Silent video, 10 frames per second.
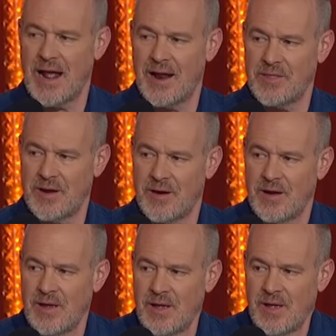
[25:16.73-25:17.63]
it out of
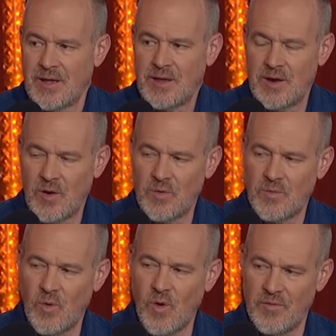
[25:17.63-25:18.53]
their yeah. you
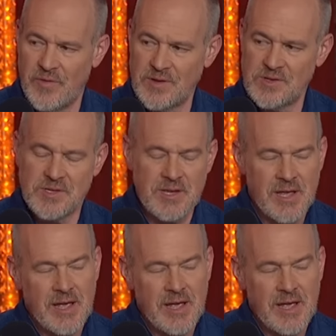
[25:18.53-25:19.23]
know orifice?